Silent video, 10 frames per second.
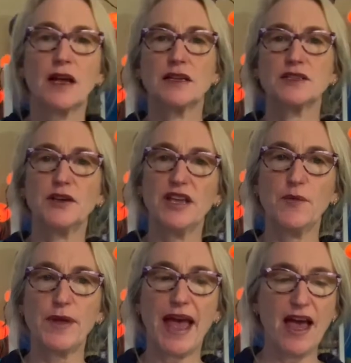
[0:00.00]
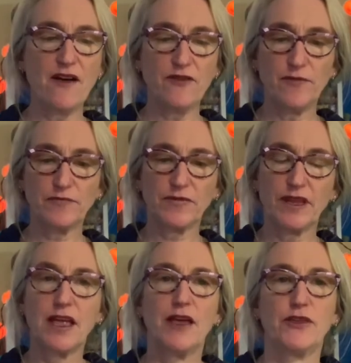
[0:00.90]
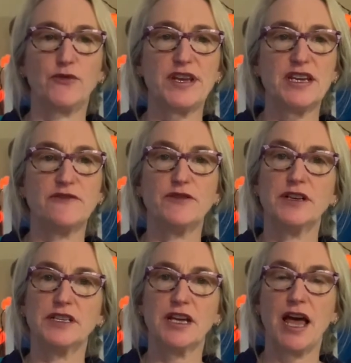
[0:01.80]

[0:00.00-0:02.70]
so here we have three different